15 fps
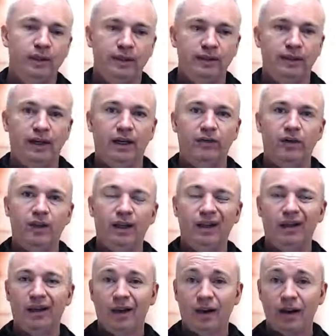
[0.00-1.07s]
to have a
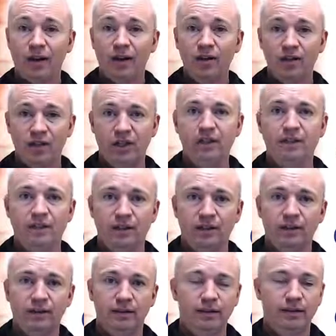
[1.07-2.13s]
large
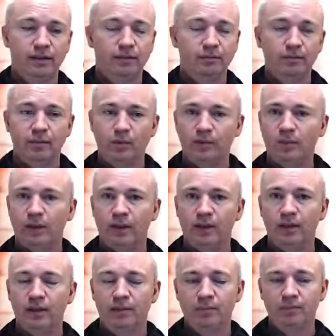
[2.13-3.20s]
incident
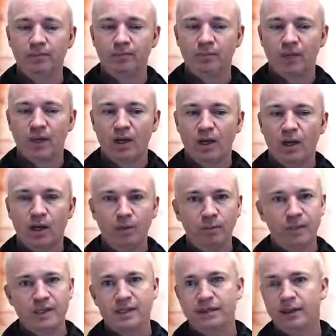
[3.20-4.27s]
and
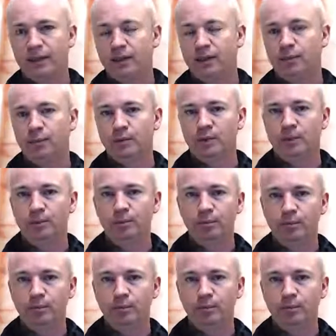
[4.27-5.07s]
unmistakably